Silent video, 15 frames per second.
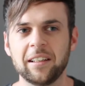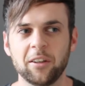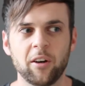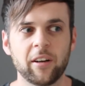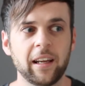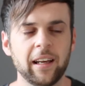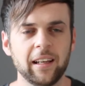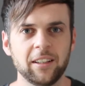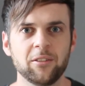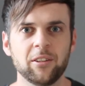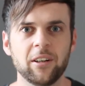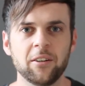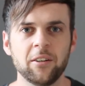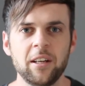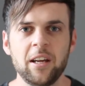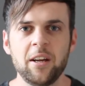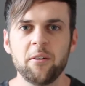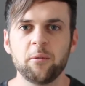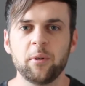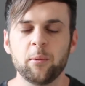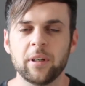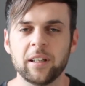and
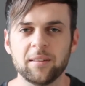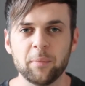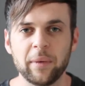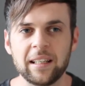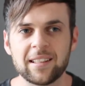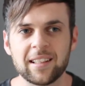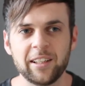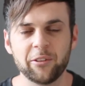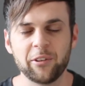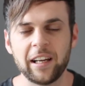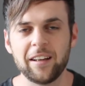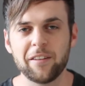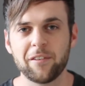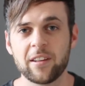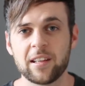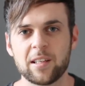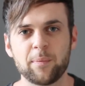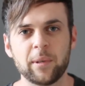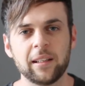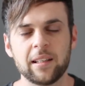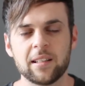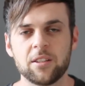we weren't mentally ready for this,
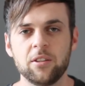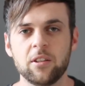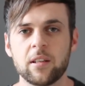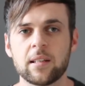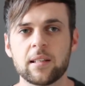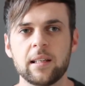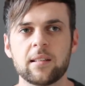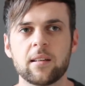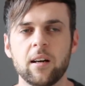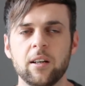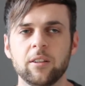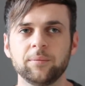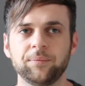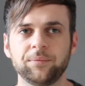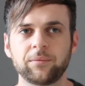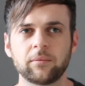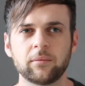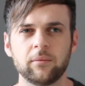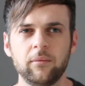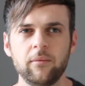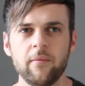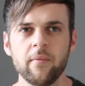but let's do this, let's go.
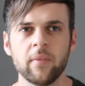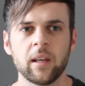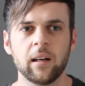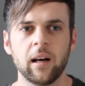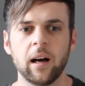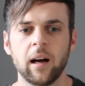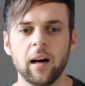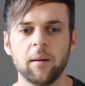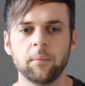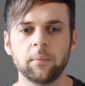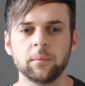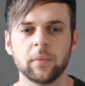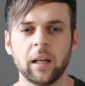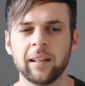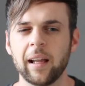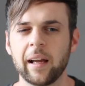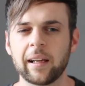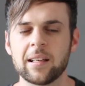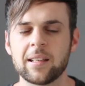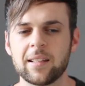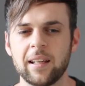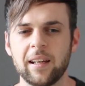And like
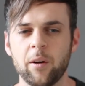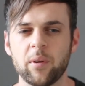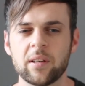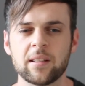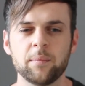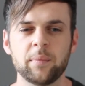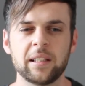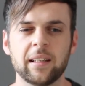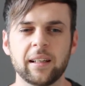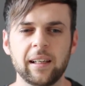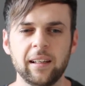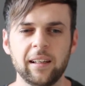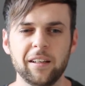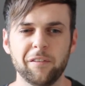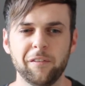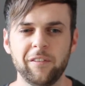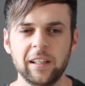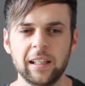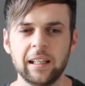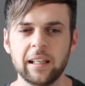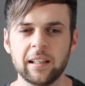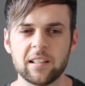I said, I wasn't particularly
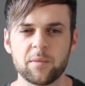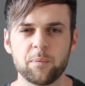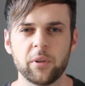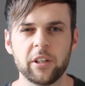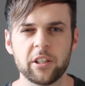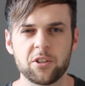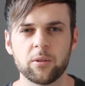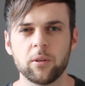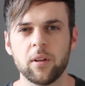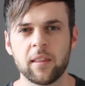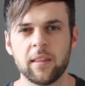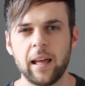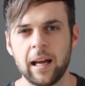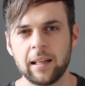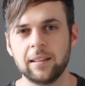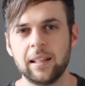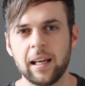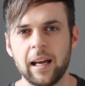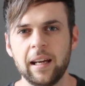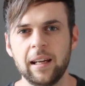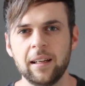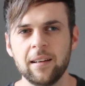feeling spiritual that
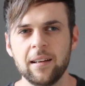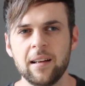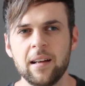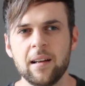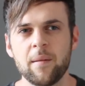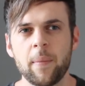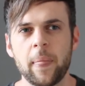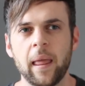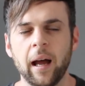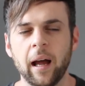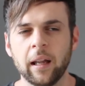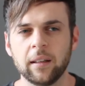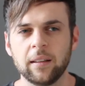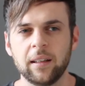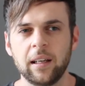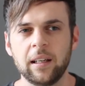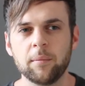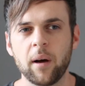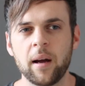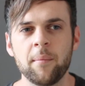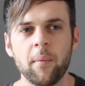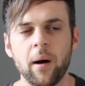day. And in
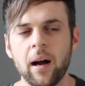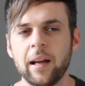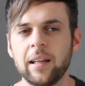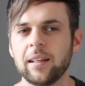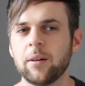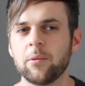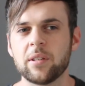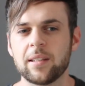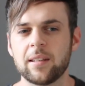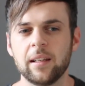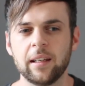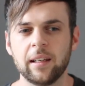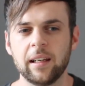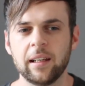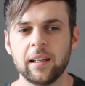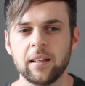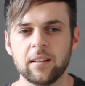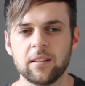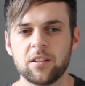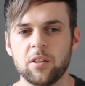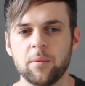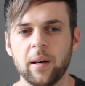my mind, I was
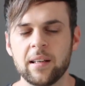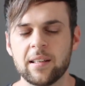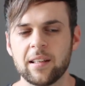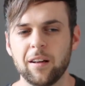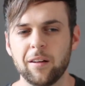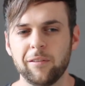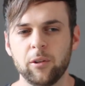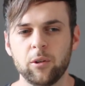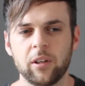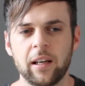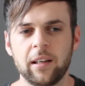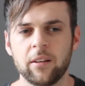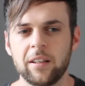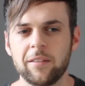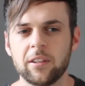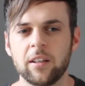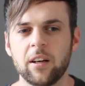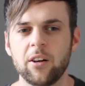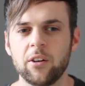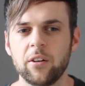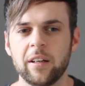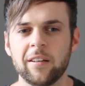thinking to myself, Lord, I don't even
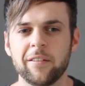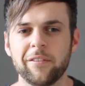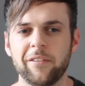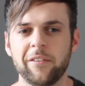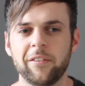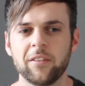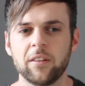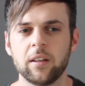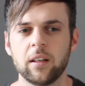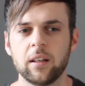know if